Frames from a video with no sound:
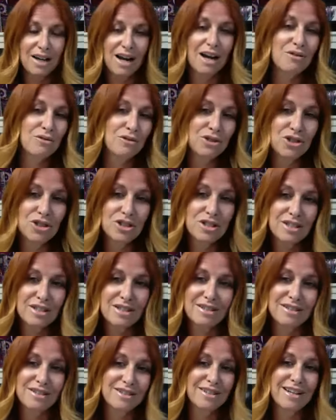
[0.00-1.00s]
I would just
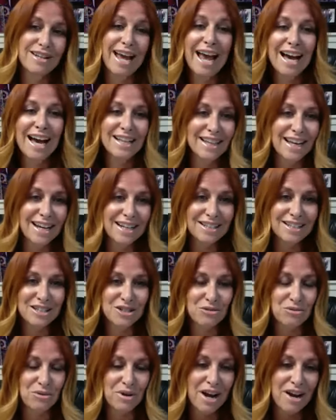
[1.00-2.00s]
add that,
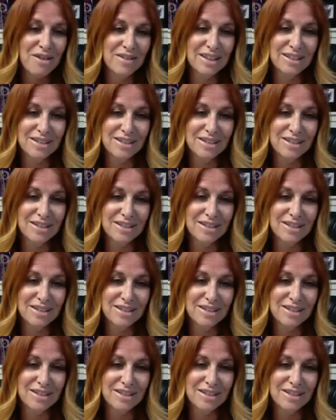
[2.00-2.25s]
since we're having